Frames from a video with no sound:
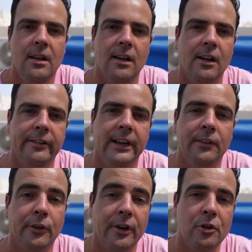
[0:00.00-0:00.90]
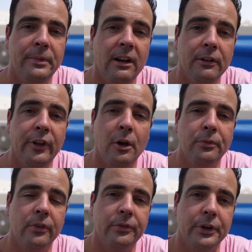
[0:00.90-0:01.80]
Alright, so I hope that was
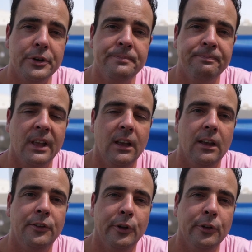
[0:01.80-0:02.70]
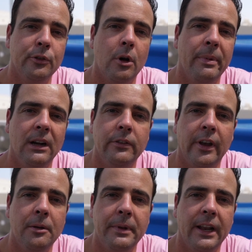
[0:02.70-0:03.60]
helpful for you. It's also about
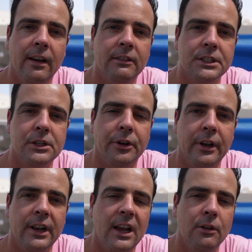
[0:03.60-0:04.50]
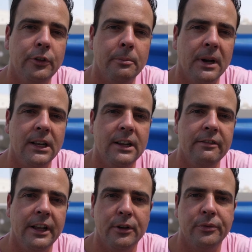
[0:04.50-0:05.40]
time that I was gonna announce the monthly
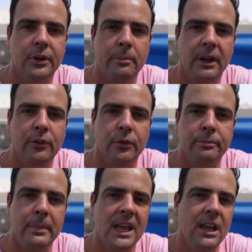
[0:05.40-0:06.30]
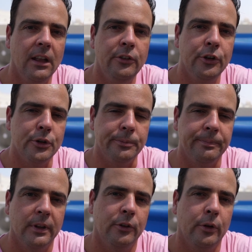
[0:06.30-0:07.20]
winner for the months of May and June.
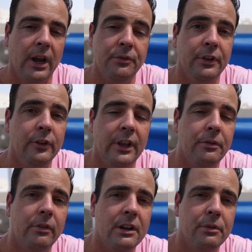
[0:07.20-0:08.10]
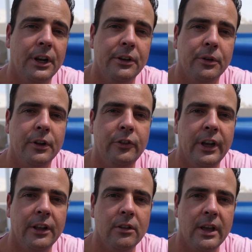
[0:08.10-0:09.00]
So I have this giveaway running on the
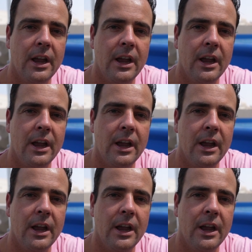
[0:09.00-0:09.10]
channel.